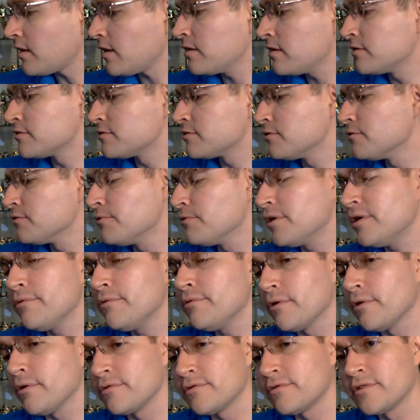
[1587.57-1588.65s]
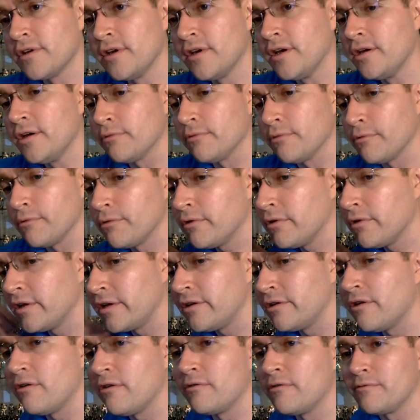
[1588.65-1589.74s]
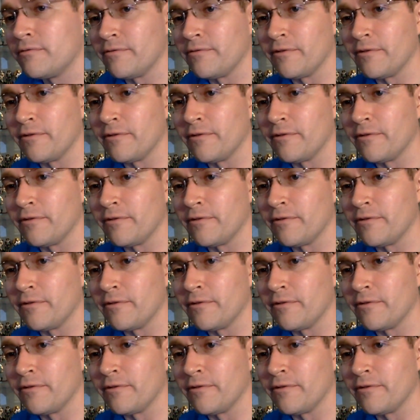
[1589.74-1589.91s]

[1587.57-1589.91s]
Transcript: And the True Heroes were really known